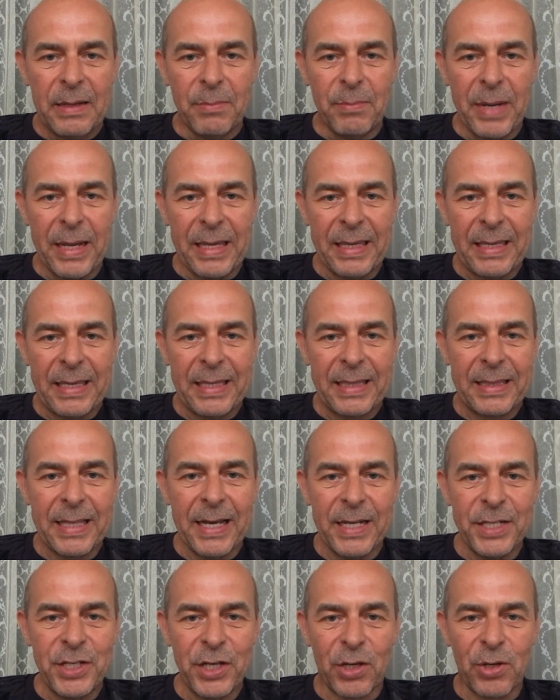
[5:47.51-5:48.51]
my
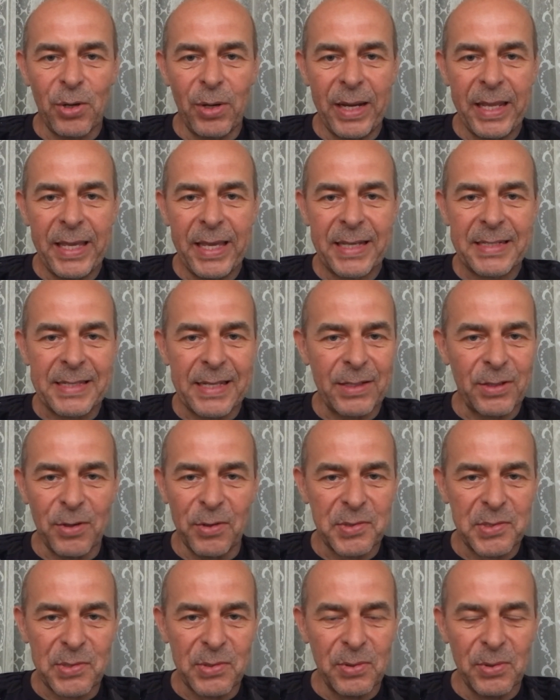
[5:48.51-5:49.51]
Hitachi colleagues and
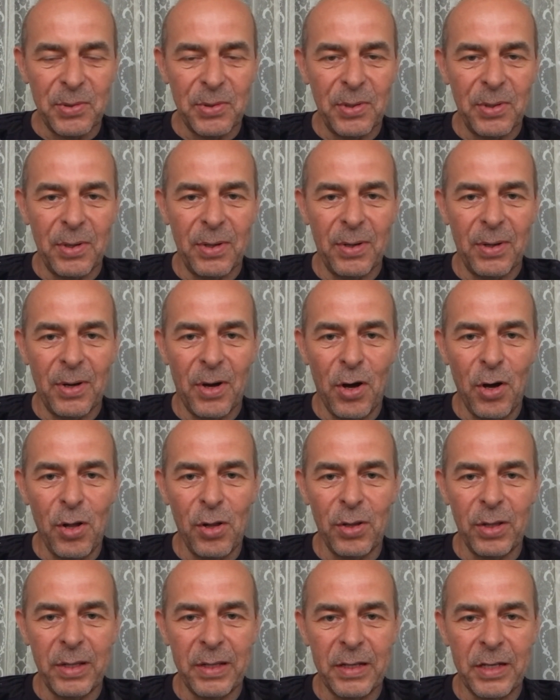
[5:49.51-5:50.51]
also
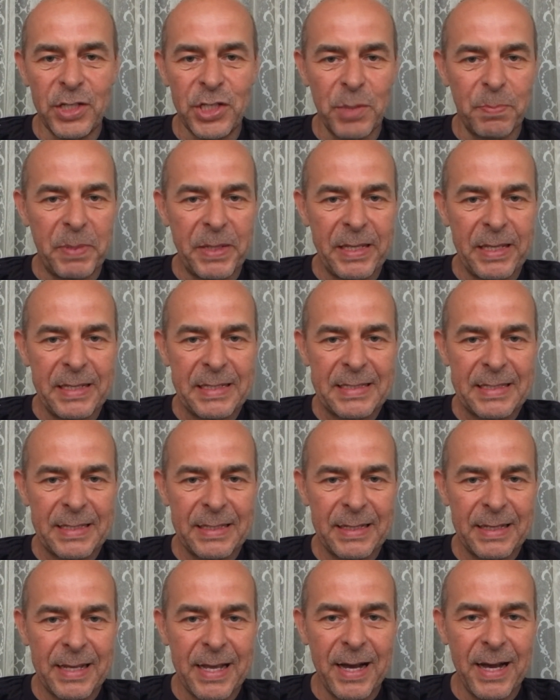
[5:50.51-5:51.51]
all Japanese
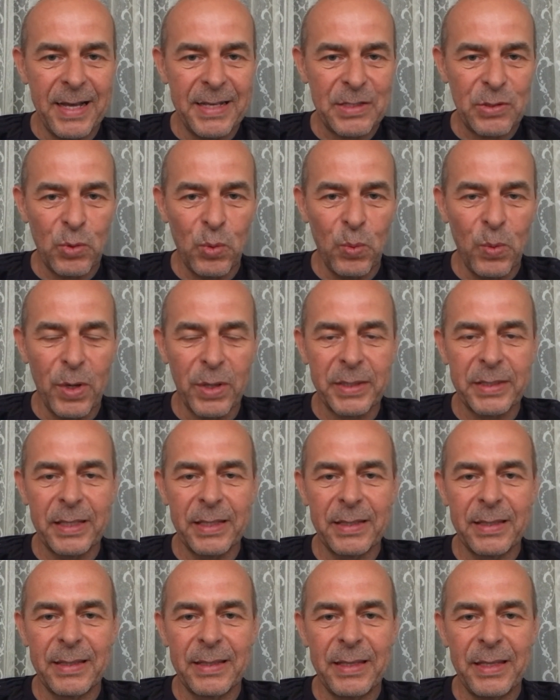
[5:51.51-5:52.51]
guys who worked
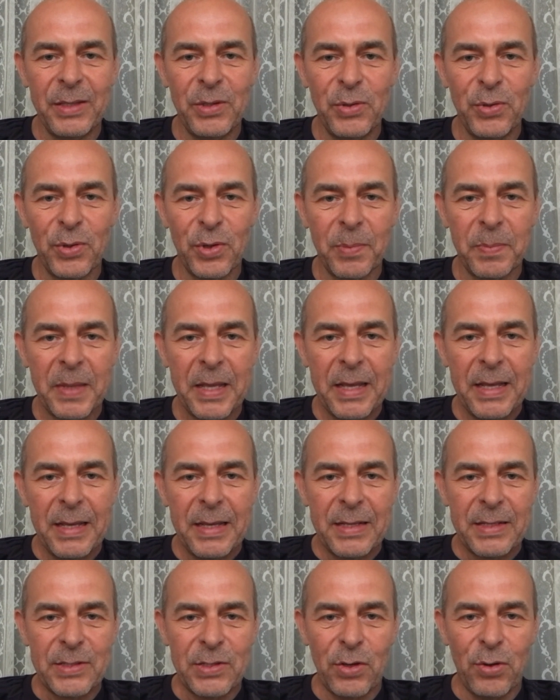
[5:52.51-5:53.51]
in Europe.
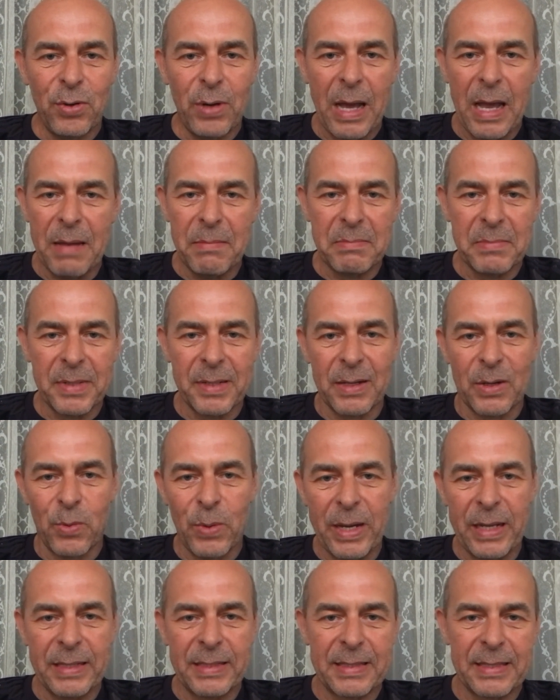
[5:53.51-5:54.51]
So I'm
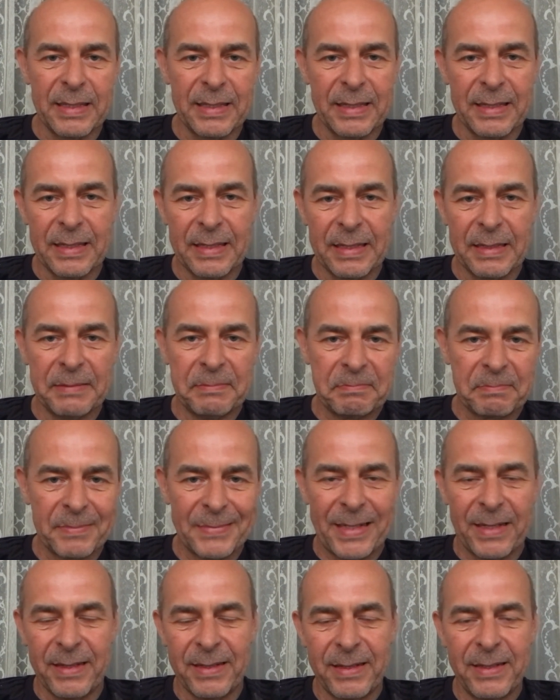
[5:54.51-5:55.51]
quite
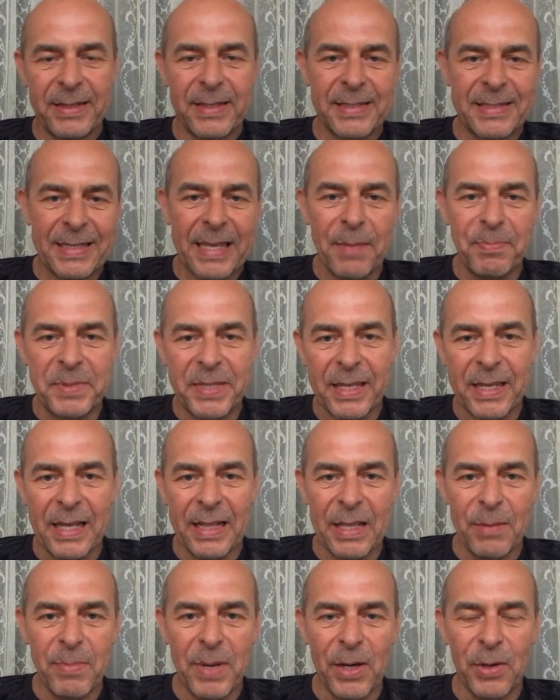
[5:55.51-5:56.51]

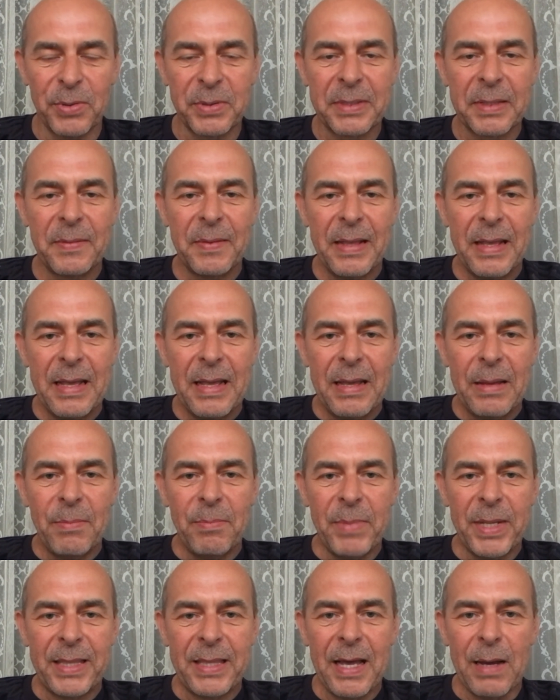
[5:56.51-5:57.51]
skeptical about
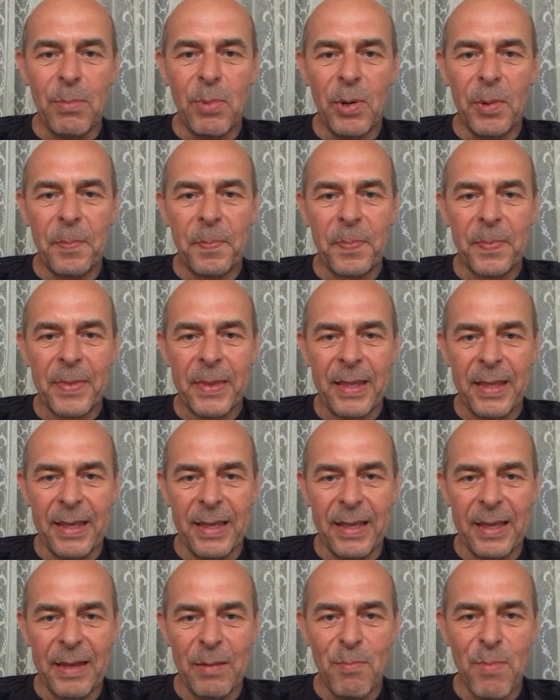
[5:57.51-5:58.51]
Metabo
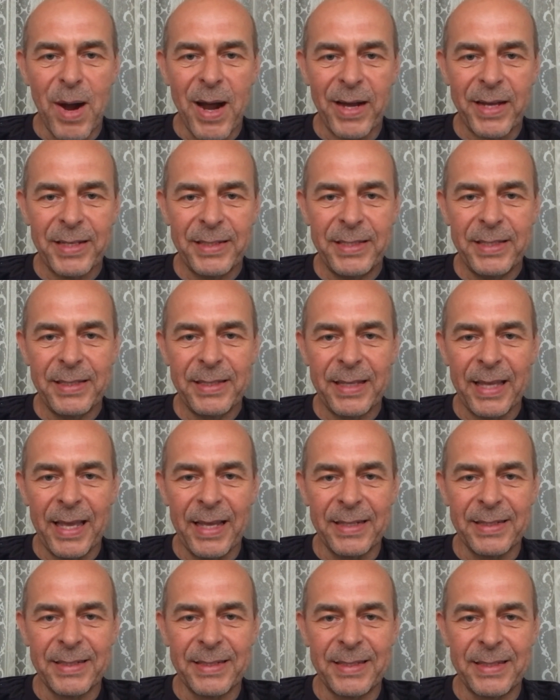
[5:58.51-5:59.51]
marketing,
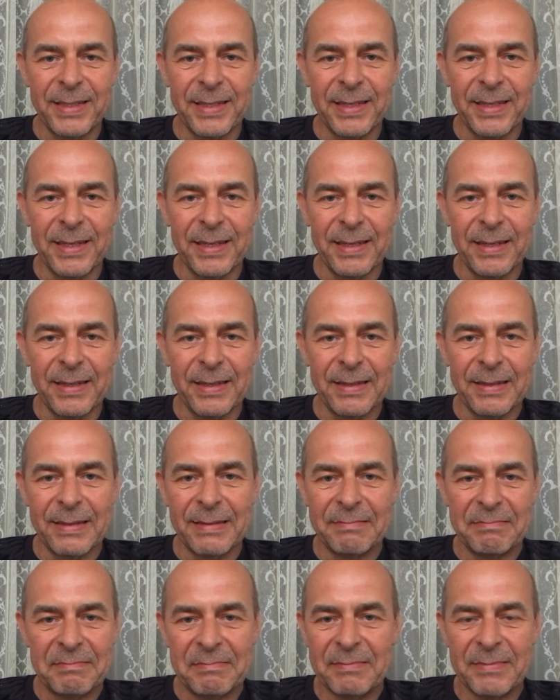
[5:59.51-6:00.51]
and
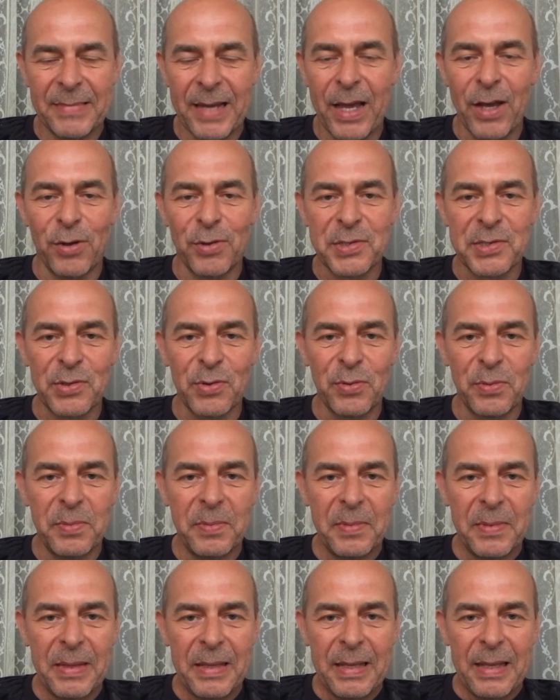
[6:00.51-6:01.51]
I also
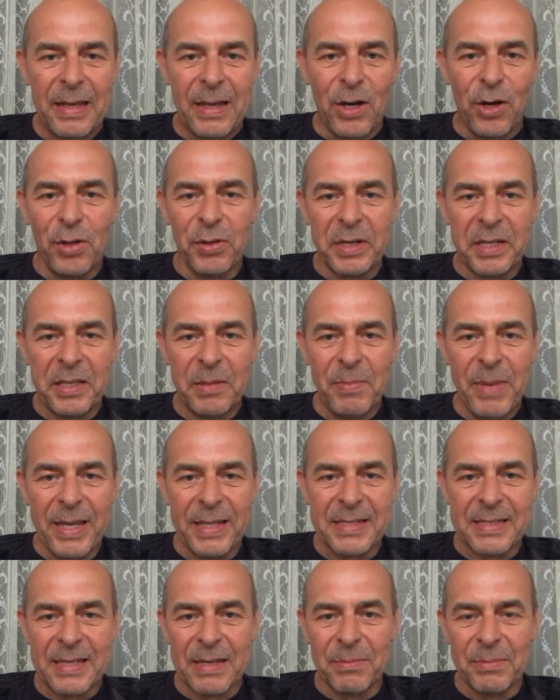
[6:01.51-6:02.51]
already
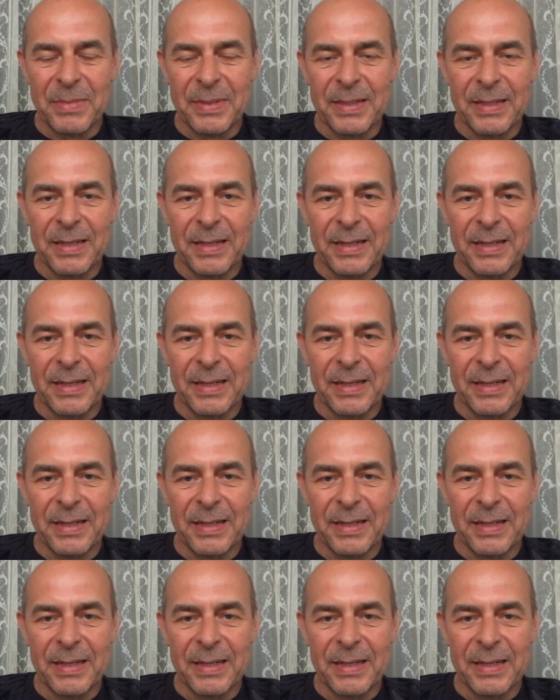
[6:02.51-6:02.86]
made some